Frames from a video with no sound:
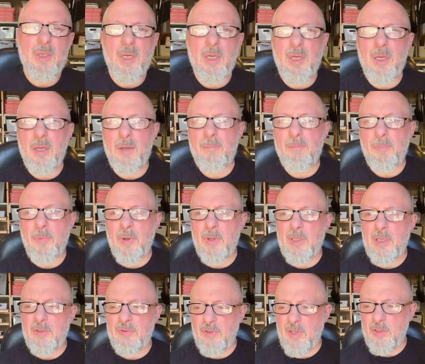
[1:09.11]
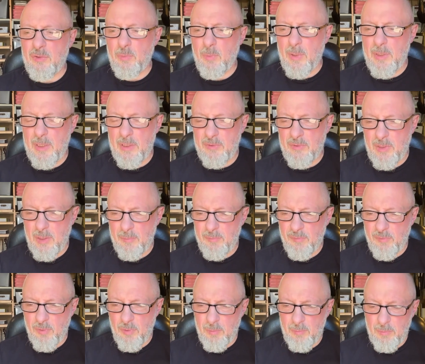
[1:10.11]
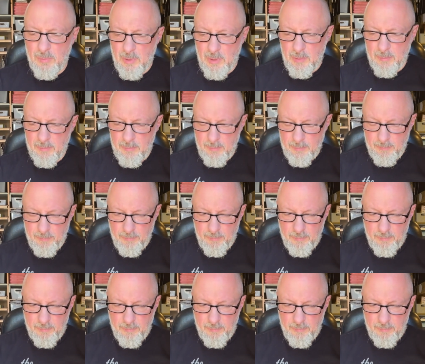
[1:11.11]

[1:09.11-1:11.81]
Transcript: I guess that's where that's come from.